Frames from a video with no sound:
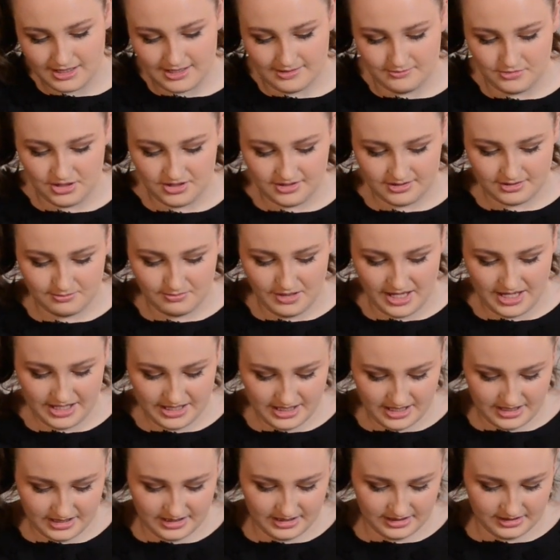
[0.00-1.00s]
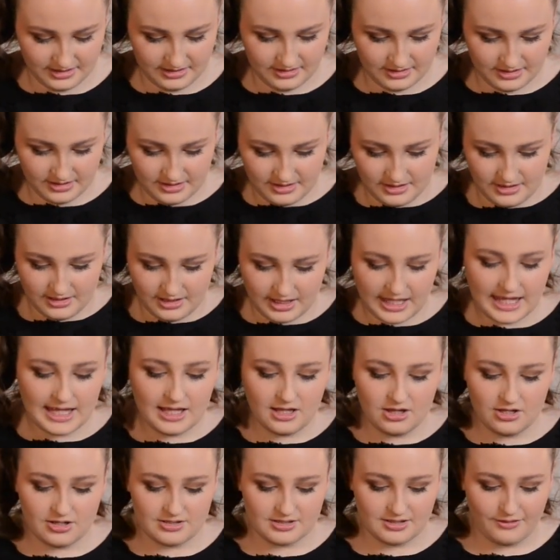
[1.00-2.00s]
I'm used to baking in
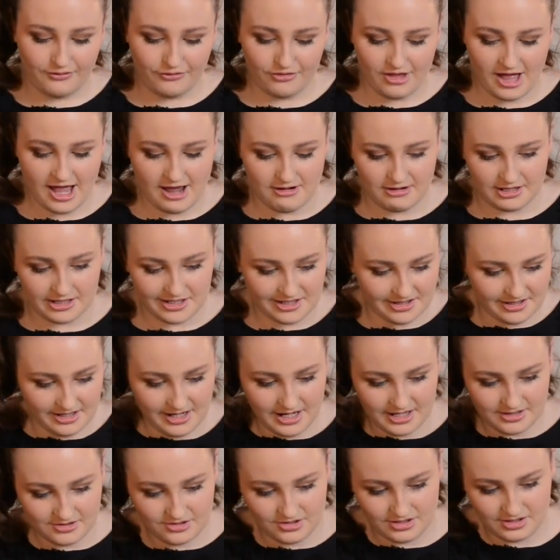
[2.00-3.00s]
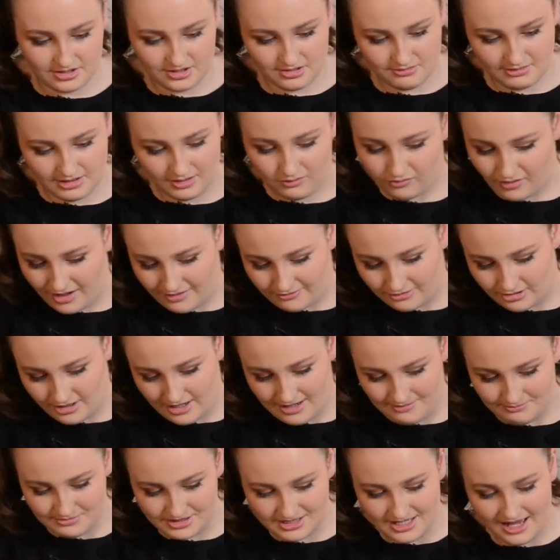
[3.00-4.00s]
kilos of flour, not 125
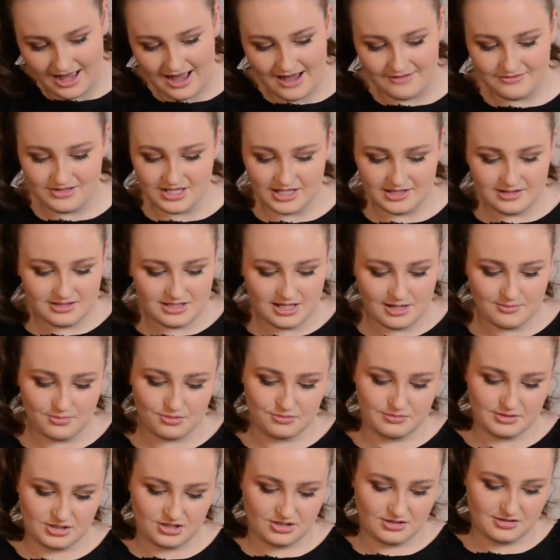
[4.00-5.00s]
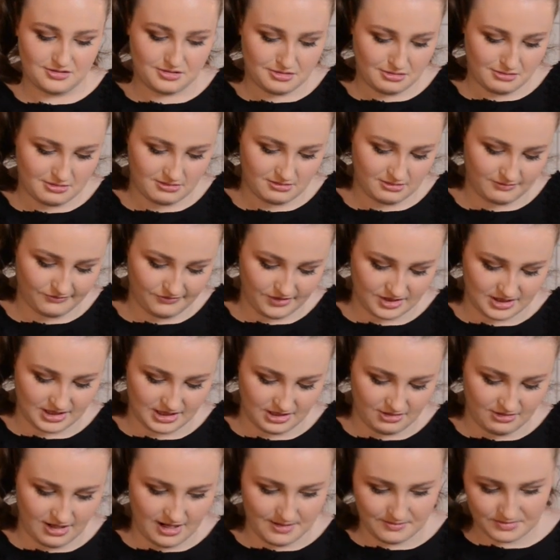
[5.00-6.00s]
grams. So I've done double, which is 250
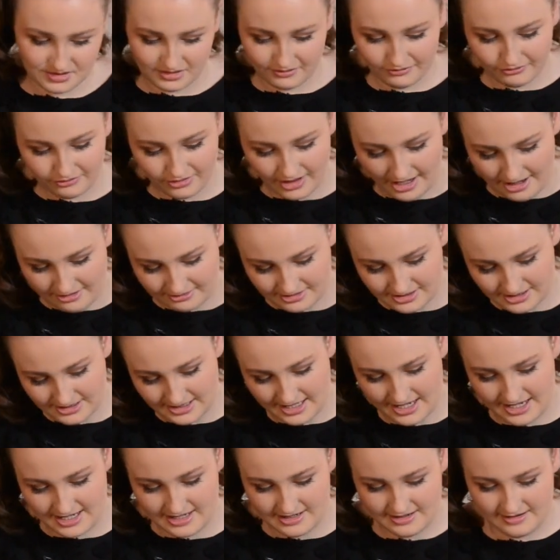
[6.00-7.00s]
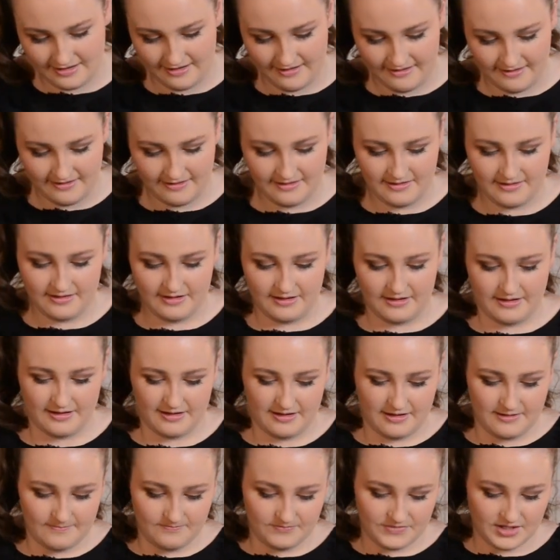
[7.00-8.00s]
grams of flour today.
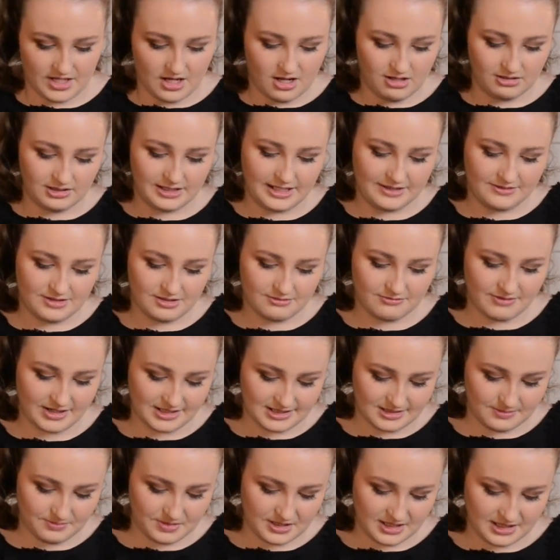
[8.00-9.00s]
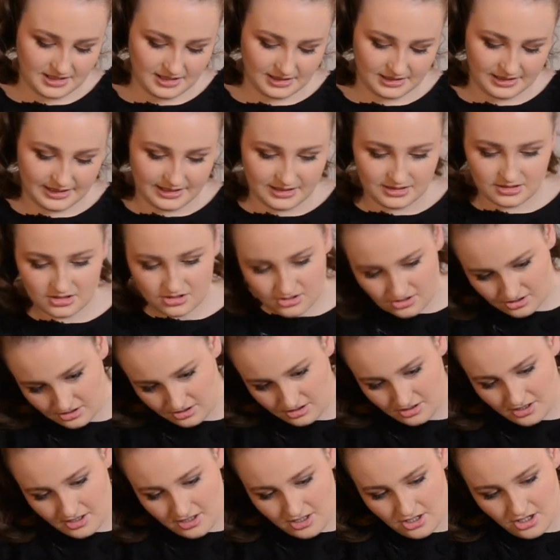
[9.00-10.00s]
I'll leave the recipe and the link
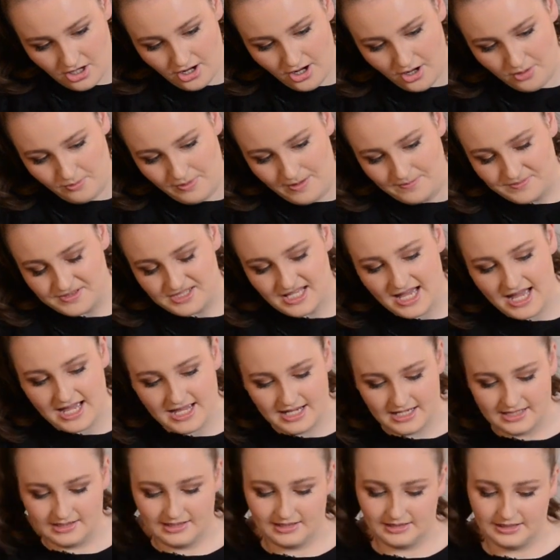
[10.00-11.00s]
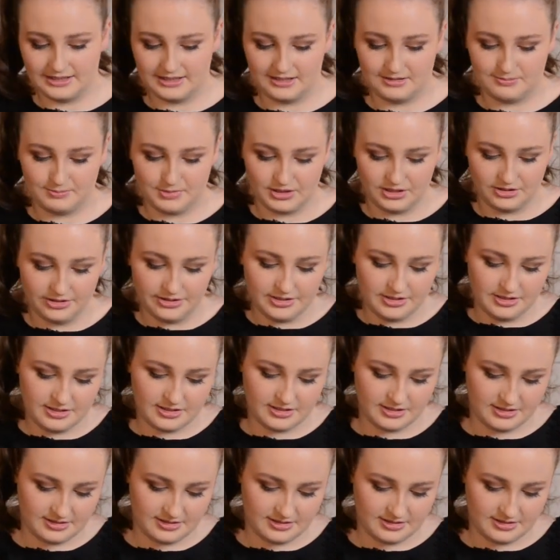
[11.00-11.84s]
to her website in the link below.